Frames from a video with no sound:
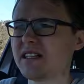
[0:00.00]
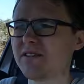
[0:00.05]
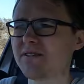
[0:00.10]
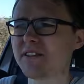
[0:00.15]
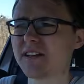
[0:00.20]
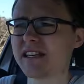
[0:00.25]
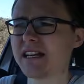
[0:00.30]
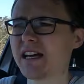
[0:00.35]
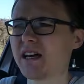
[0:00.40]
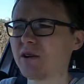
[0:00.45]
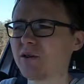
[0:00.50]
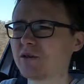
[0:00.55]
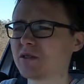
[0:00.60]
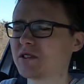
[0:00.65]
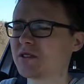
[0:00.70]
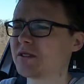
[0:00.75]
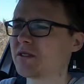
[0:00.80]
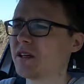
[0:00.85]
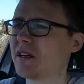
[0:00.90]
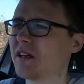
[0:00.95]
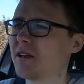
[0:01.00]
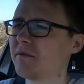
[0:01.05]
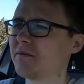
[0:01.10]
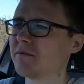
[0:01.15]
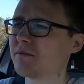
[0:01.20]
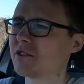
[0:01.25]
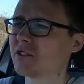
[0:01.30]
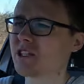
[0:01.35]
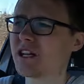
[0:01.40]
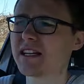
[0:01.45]
nothing else,
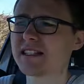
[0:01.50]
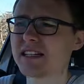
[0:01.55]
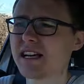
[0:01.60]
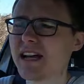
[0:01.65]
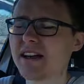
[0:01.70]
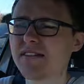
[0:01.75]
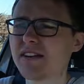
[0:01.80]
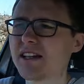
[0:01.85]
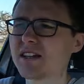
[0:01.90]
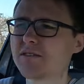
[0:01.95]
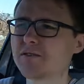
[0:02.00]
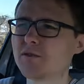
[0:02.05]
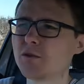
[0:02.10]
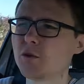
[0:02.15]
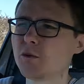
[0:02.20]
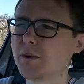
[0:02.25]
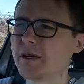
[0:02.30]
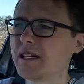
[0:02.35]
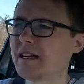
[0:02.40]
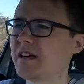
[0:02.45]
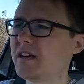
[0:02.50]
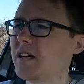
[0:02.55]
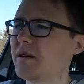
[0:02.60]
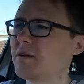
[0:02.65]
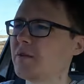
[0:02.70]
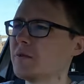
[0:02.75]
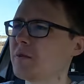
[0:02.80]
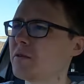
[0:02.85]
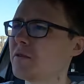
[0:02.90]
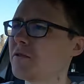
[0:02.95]
because I have had a four wheel
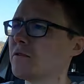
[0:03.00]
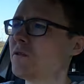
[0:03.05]
alignment